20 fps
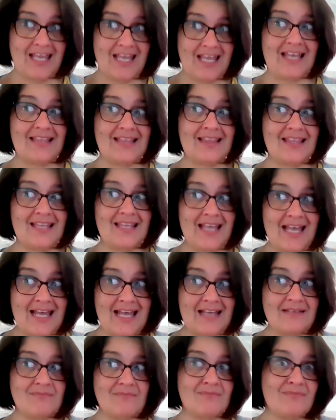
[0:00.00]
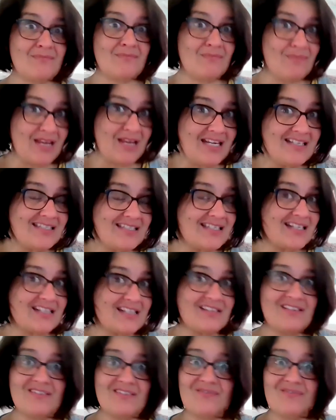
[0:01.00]
and that makes
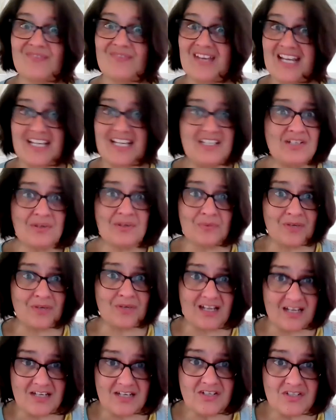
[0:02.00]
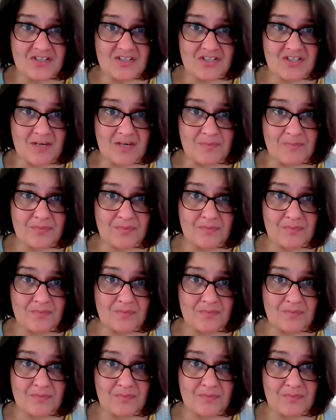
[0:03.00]
it in your relationship,